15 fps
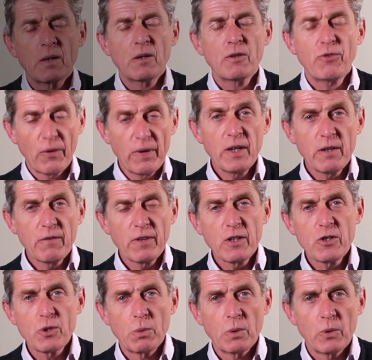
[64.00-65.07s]
For
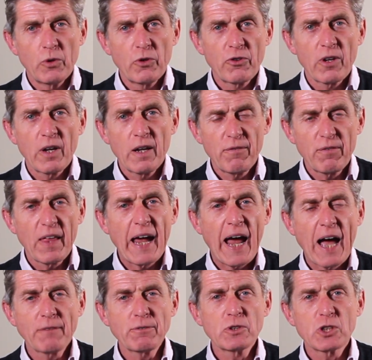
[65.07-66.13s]
individuals, if they
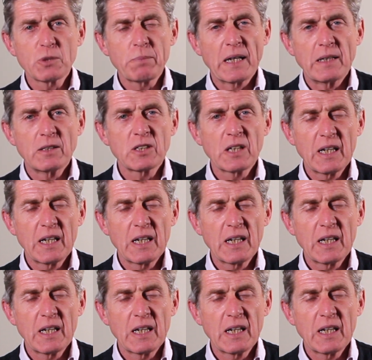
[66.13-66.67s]
haven't spent